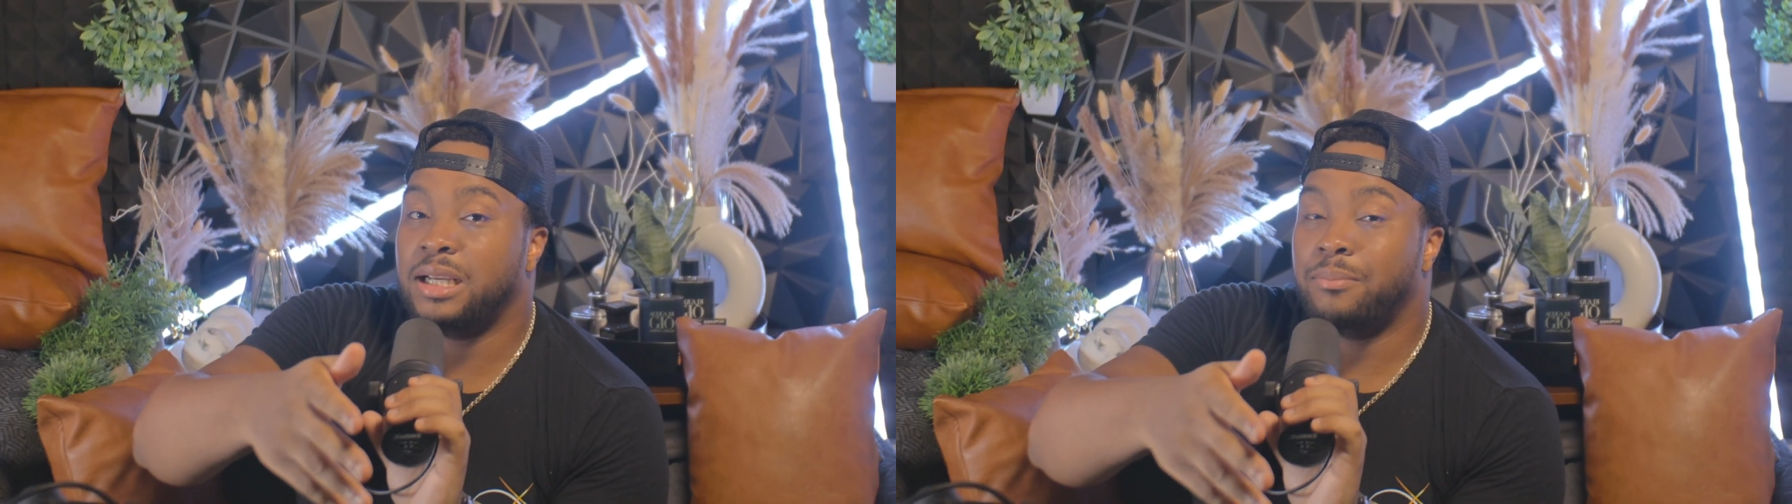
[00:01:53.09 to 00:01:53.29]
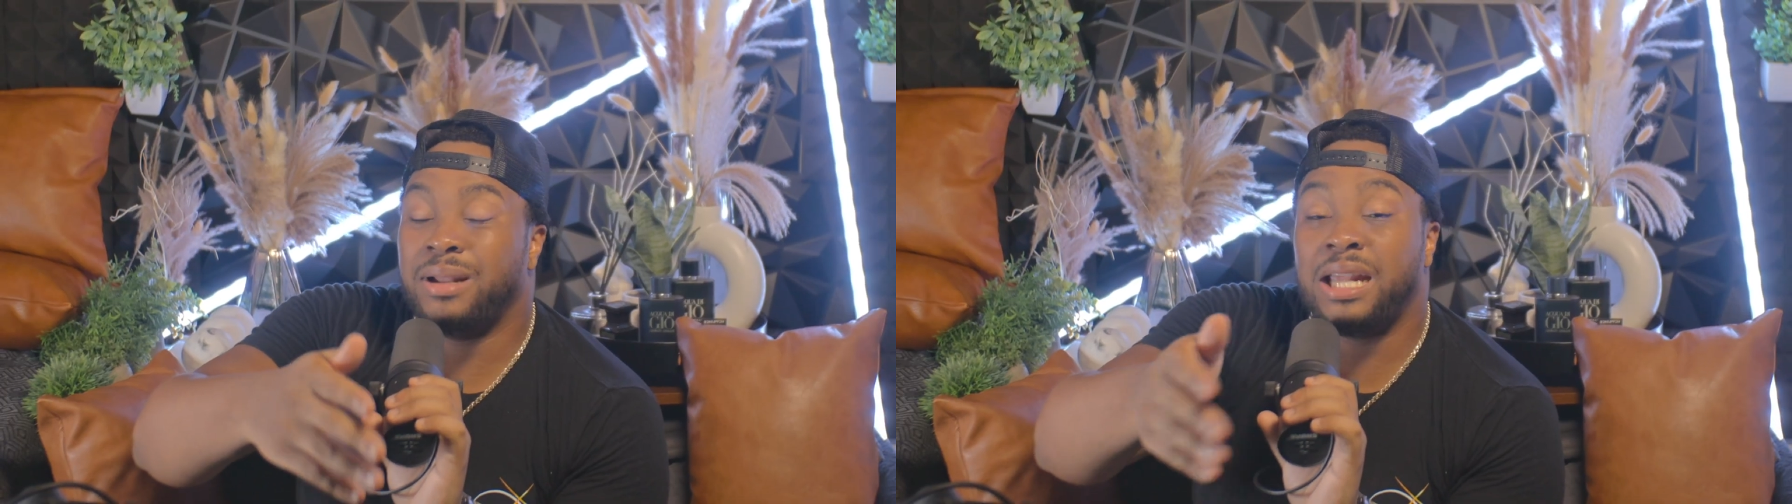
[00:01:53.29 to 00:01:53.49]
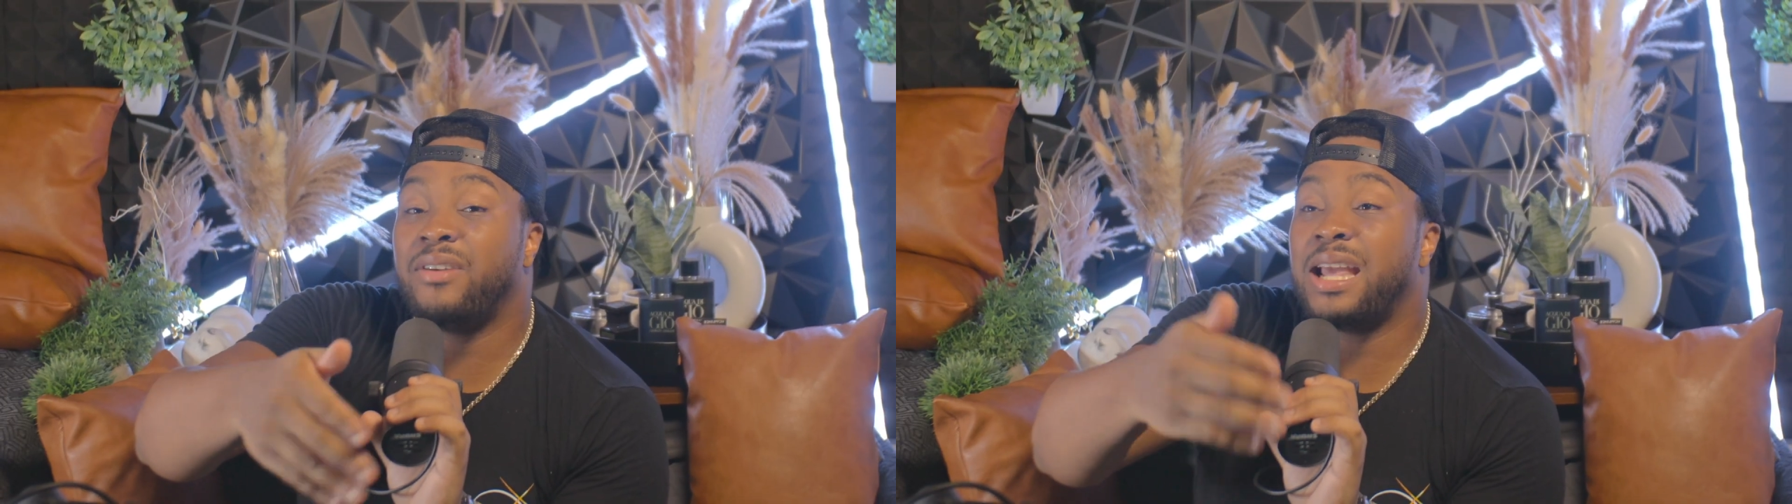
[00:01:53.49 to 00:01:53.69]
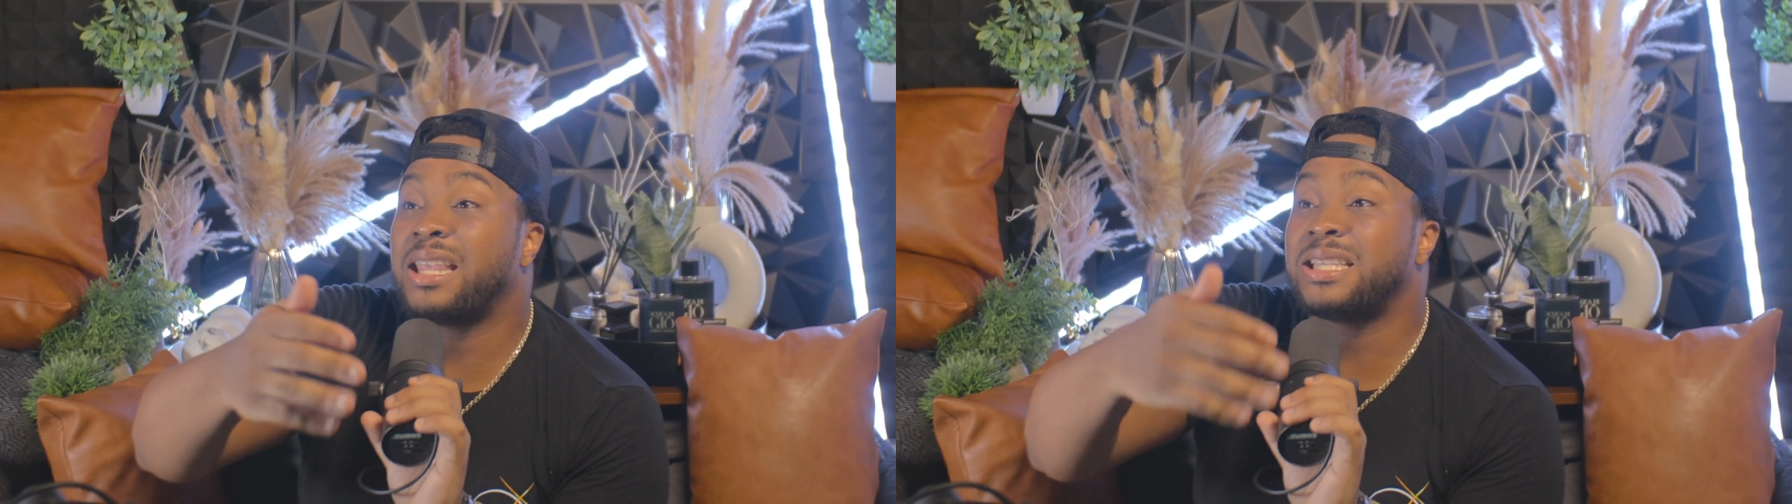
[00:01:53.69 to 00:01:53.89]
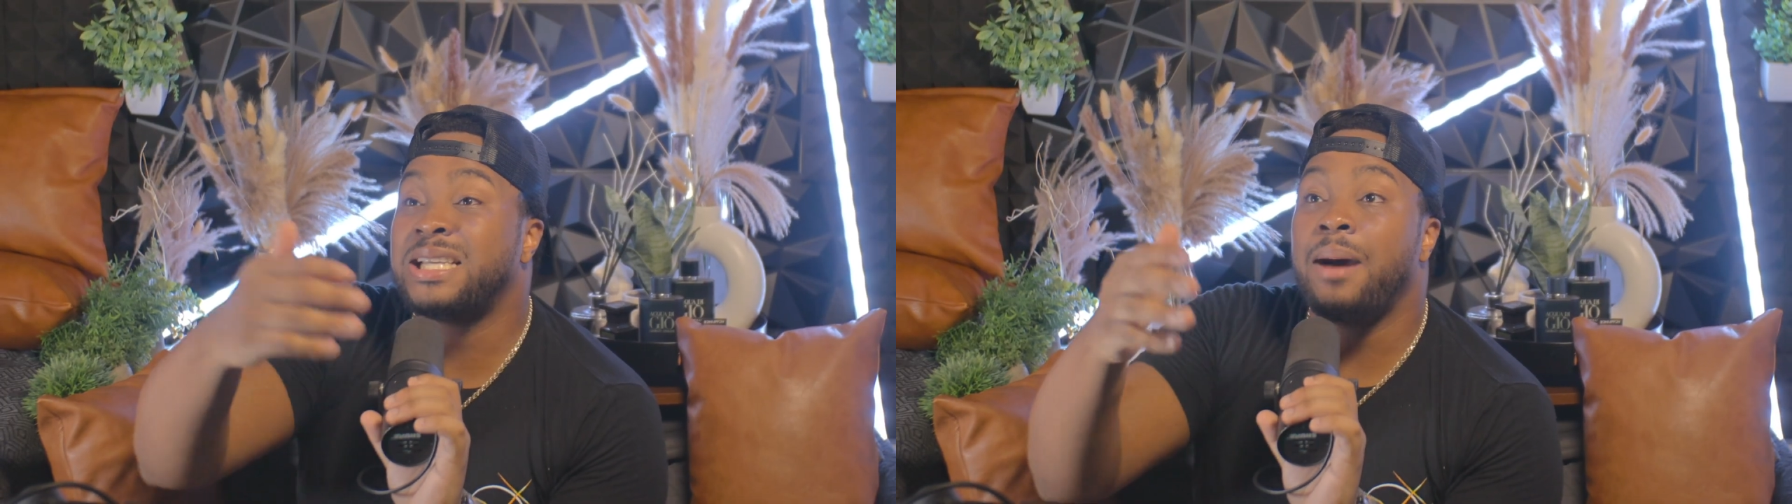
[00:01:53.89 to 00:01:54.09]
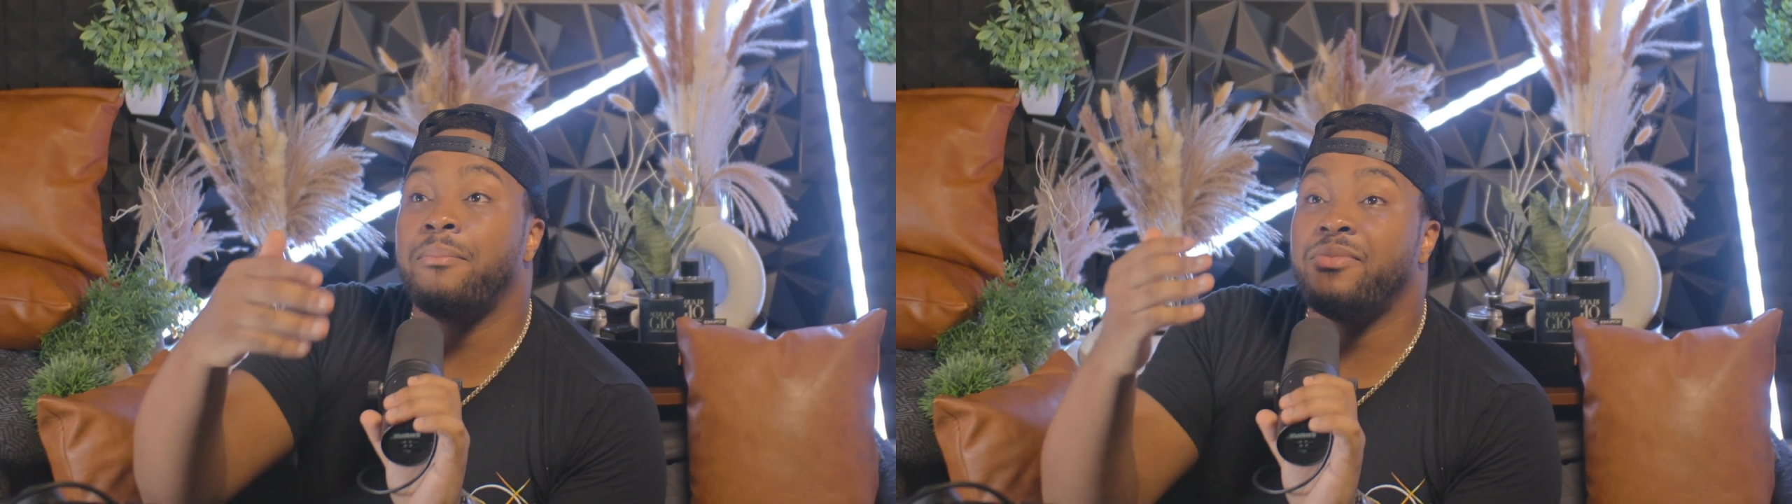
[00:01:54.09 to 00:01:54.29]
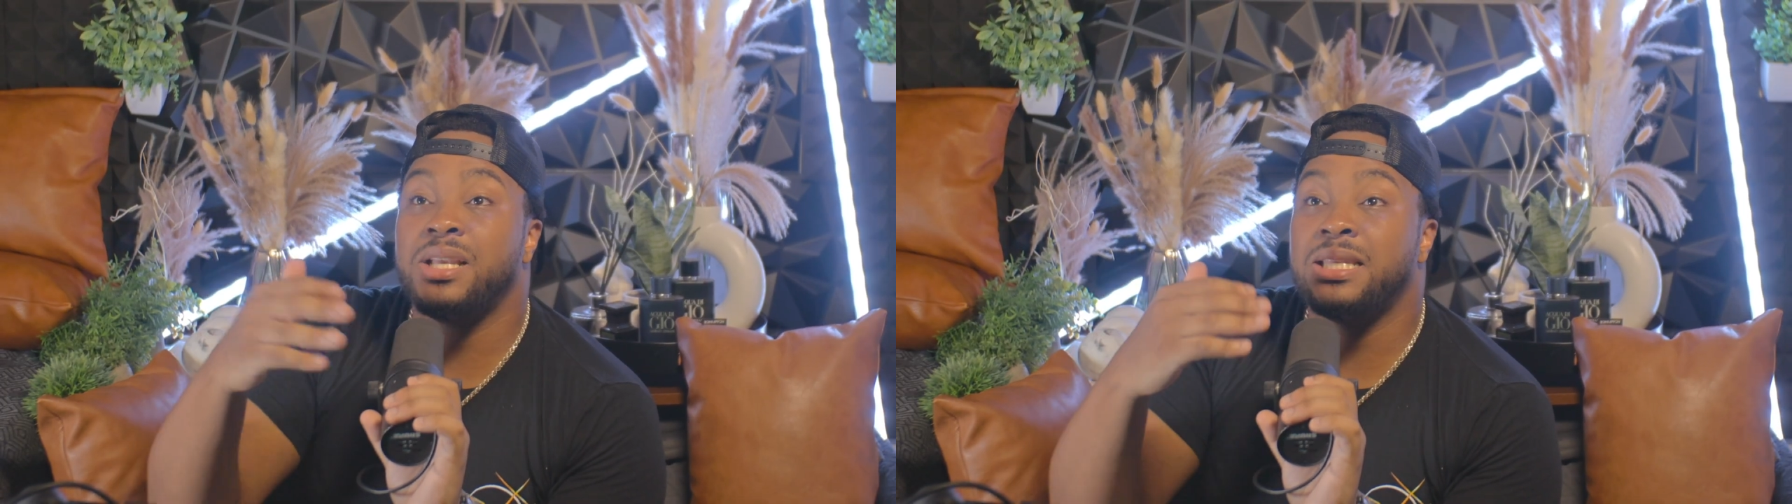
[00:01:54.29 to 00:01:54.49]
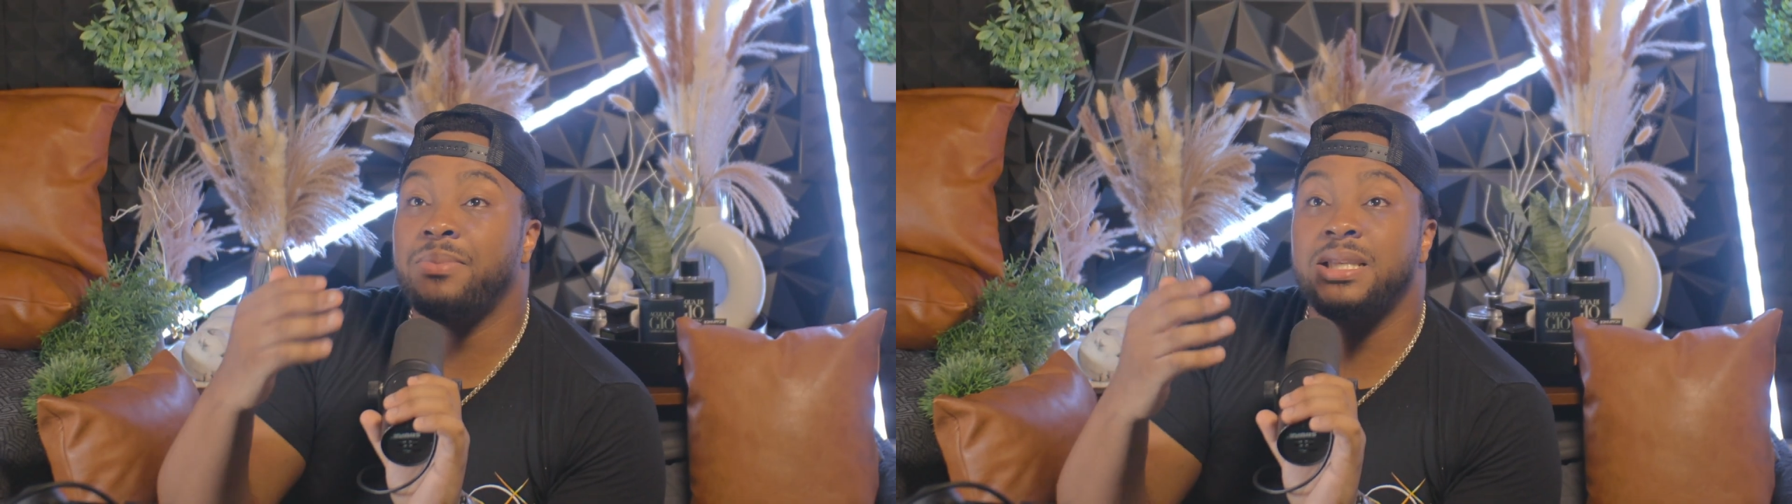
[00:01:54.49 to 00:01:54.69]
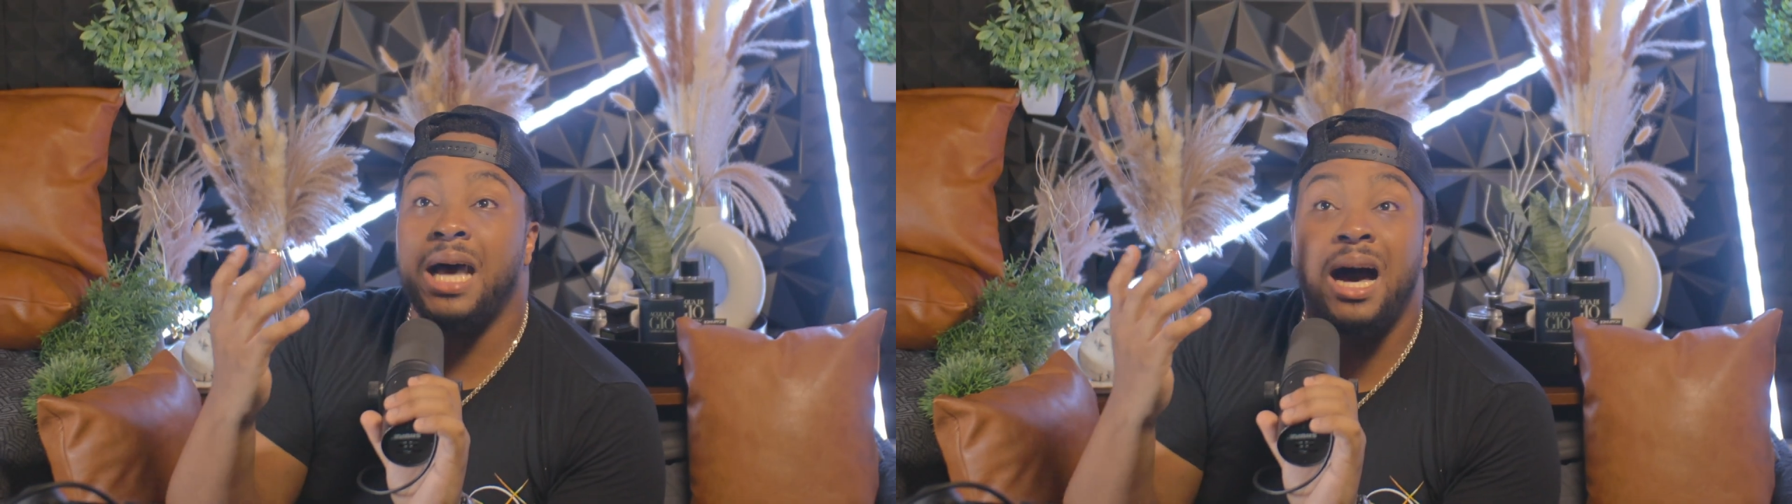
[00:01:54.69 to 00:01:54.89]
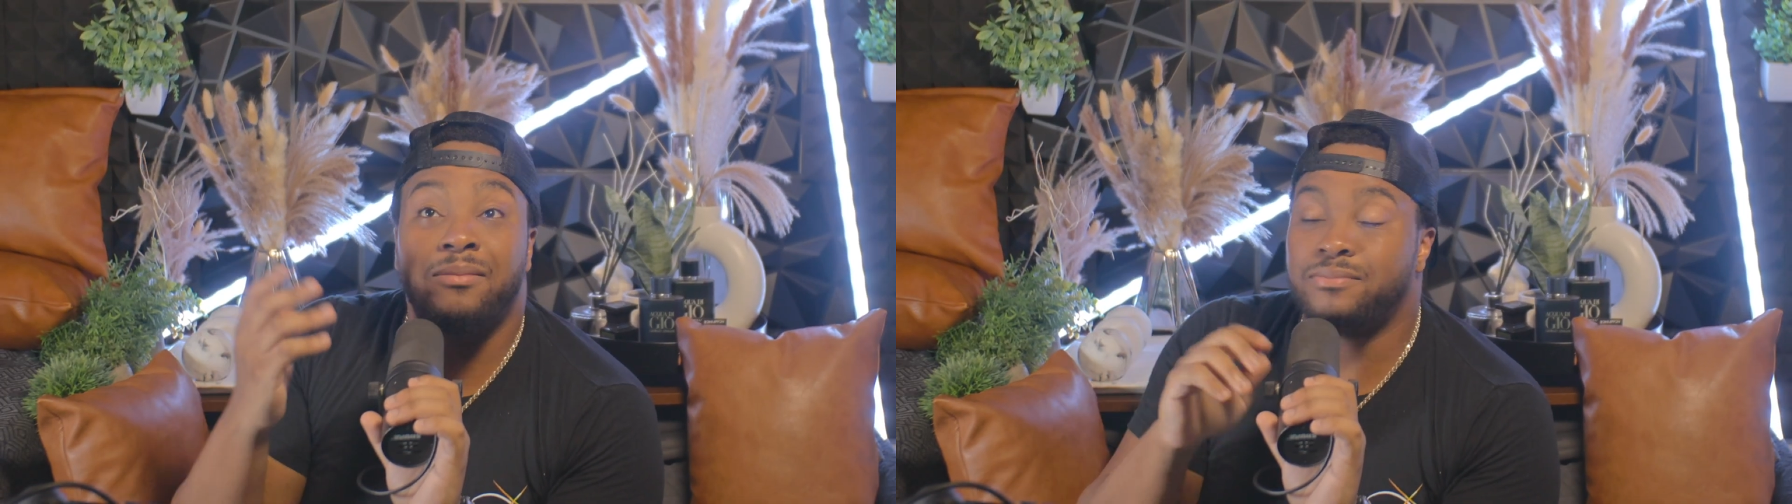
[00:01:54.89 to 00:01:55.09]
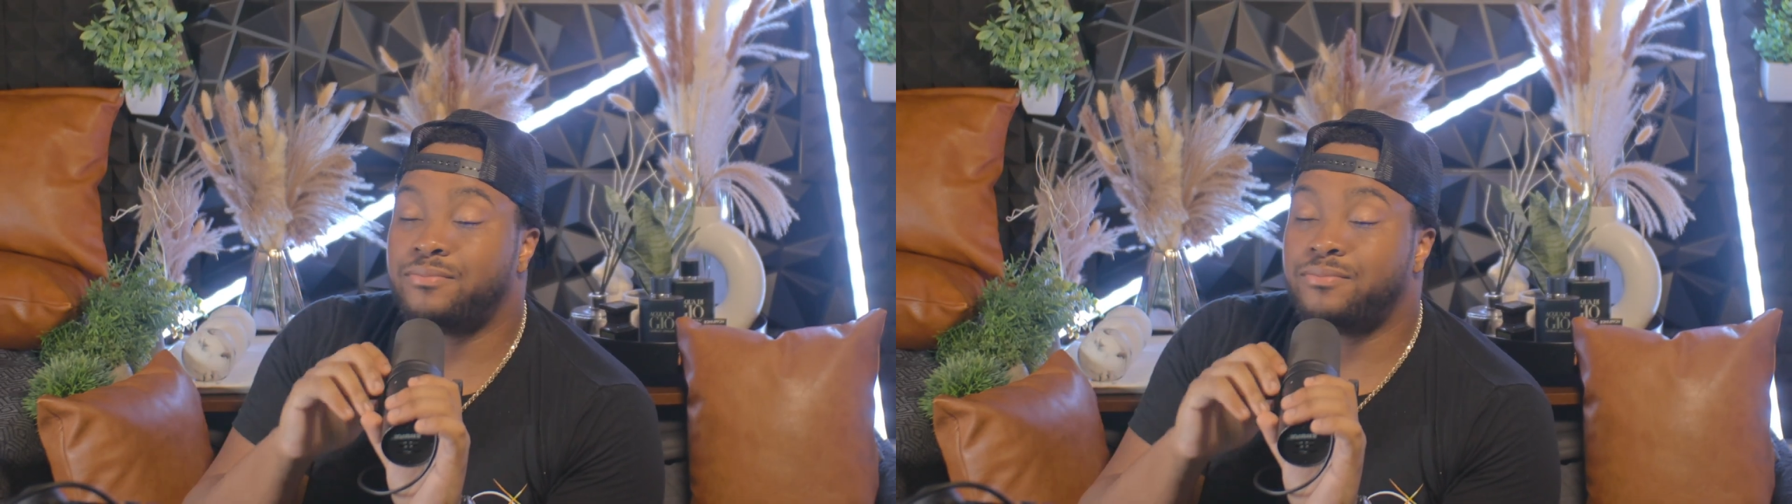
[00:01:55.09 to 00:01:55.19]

But even at the top, the tippy top,